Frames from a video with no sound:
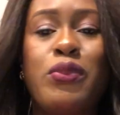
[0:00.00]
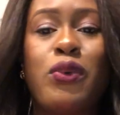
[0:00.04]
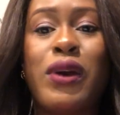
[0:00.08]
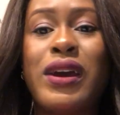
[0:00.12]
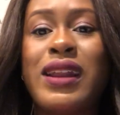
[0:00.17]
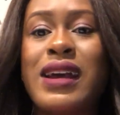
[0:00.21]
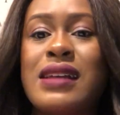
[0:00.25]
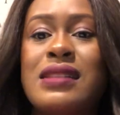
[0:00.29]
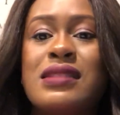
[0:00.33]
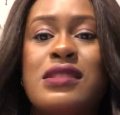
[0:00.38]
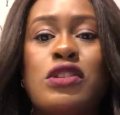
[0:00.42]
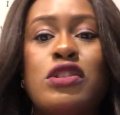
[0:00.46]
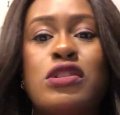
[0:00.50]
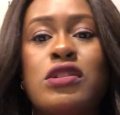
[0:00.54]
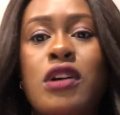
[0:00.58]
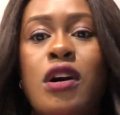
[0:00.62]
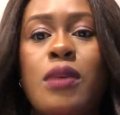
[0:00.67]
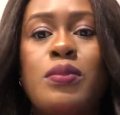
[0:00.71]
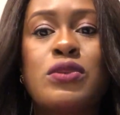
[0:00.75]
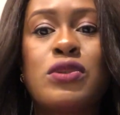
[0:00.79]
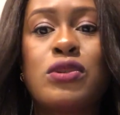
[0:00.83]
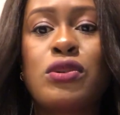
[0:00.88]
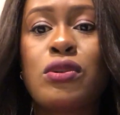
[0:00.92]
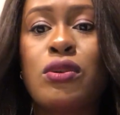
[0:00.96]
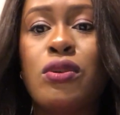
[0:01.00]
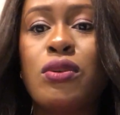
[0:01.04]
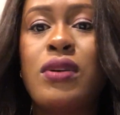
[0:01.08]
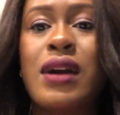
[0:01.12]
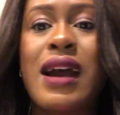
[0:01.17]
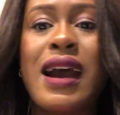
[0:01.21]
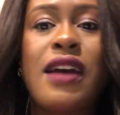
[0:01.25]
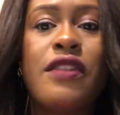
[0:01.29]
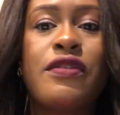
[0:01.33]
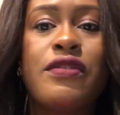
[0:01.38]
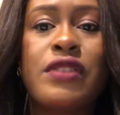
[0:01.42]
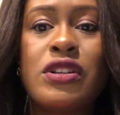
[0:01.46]
whether it's a top school,
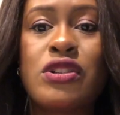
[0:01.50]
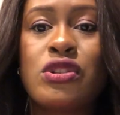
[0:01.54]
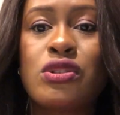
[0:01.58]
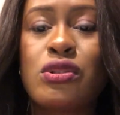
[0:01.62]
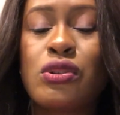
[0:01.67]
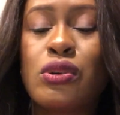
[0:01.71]
average